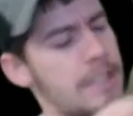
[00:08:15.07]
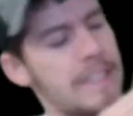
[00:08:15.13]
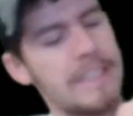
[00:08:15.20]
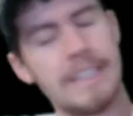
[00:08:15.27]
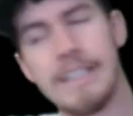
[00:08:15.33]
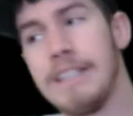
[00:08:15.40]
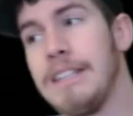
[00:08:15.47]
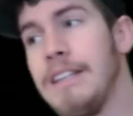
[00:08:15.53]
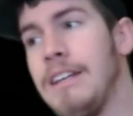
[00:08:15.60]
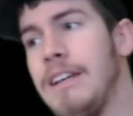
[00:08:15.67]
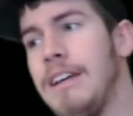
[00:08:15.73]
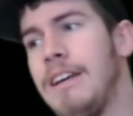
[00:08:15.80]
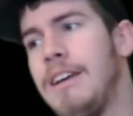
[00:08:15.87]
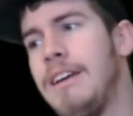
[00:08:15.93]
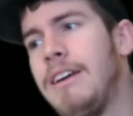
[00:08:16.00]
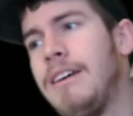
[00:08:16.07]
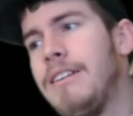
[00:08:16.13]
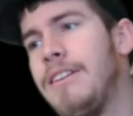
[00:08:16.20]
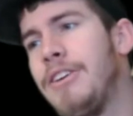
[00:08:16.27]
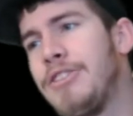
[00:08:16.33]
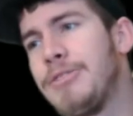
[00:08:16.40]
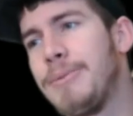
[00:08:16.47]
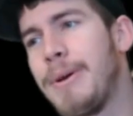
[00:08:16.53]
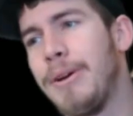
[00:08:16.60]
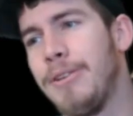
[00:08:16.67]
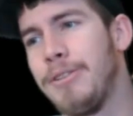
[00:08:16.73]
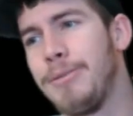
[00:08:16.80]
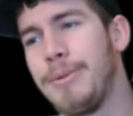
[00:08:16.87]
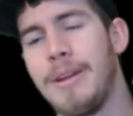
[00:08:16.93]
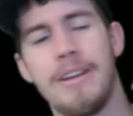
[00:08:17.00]
then there's your power
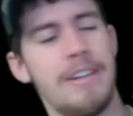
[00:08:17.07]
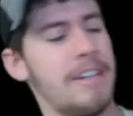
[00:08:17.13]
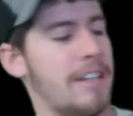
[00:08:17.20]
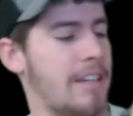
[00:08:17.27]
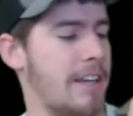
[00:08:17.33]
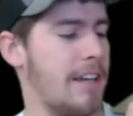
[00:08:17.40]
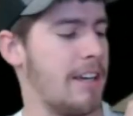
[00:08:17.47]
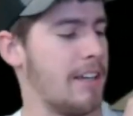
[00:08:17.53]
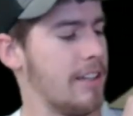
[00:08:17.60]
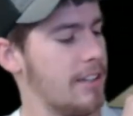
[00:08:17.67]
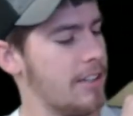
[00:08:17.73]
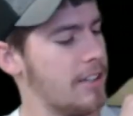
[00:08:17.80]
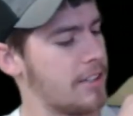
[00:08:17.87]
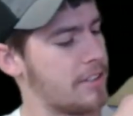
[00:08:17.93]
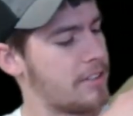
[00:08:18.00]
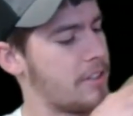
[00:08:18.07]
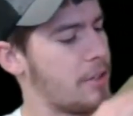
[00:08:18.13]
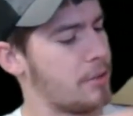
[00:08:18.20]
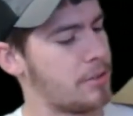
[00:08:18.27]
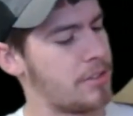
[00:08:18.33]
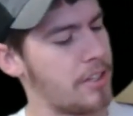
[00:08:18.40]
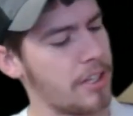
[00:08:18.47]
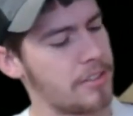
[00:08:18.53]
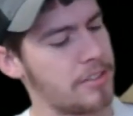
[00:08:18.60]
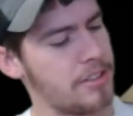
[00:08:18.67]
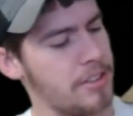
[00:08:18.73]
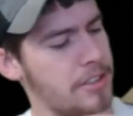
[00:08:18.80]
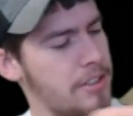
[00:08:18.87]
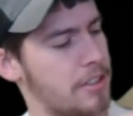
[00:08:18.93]
supply in it, and it looks so sexy.